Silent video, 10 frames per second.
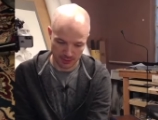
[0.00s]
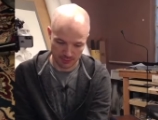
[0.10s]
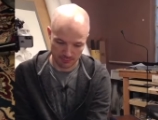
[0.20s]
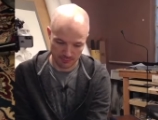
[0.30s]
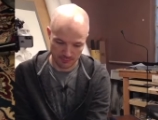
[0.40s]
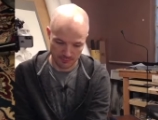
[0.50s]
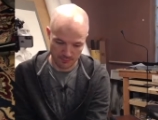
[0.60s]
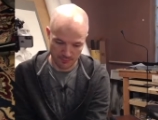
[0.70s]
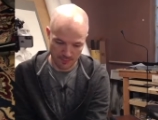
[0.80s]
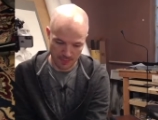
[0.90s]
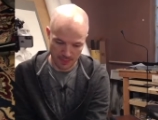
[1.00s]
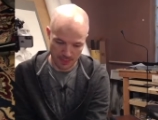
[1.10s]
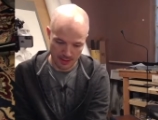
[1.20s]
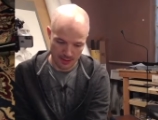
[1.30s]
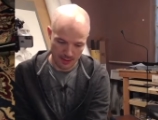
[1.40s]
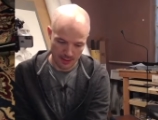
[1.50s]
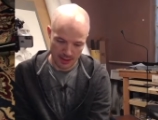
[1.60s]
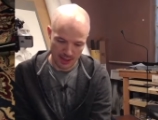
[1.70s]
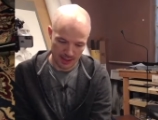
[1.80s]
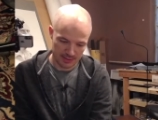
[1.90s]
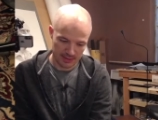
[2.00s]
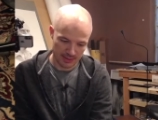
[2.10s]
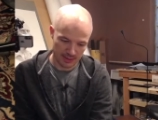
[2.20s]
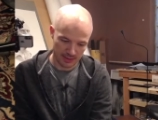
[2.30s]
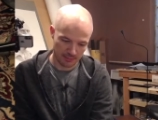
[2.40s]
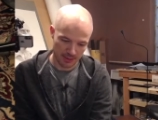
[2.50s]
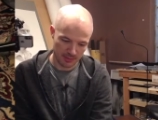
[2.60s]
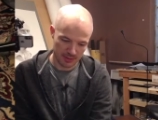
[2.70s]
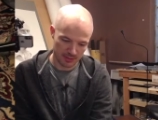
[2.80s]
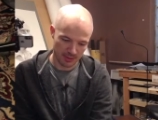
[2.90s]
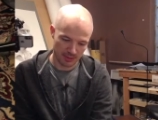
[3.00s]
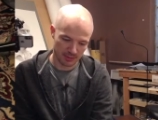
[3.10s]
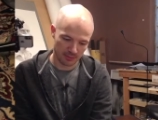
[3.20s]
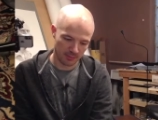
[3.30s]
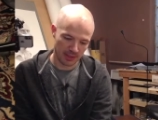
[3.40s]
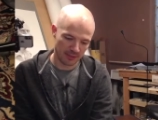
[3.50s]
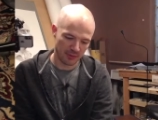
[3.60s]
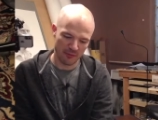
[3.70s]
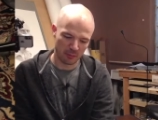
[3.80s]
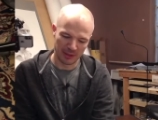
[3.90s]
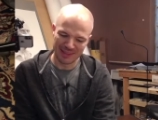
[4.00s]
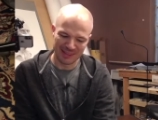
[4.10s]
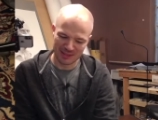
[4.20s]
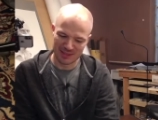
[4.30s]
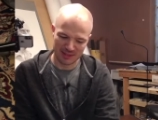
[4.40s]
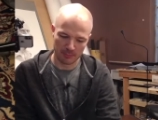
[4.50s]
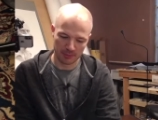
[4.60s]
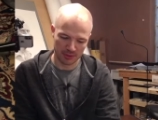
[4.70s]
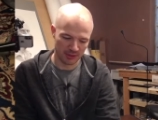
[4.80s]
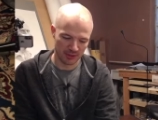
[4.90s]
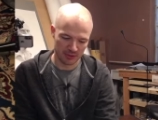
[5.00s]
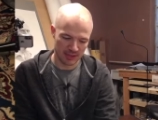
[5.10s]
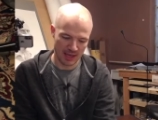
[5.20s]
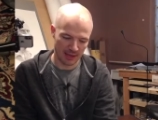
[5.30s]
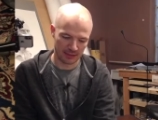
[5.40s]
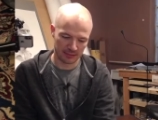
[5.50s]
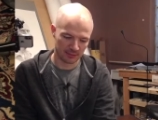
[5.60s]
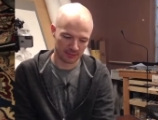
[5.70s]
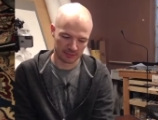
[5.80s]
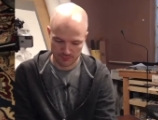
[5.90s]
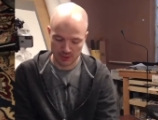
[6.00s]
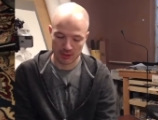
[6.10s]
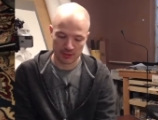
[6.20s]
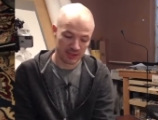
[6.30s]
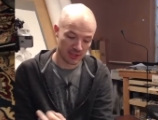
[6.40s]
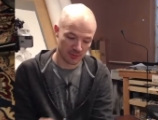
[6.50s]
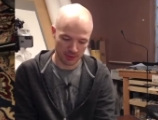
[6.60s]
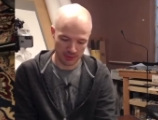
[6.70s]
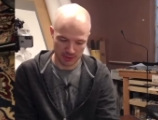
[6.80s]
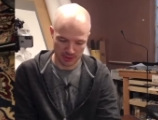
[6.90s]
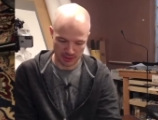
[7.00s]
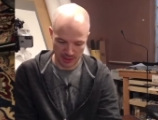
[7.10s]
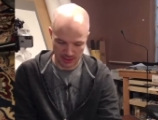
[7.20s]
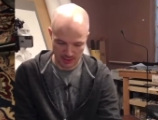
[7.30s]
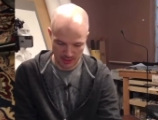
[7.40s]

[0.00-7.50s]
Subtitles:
to add stick, maybe smear a little bit. If you have a blending stump, you could use that. This is what those look like.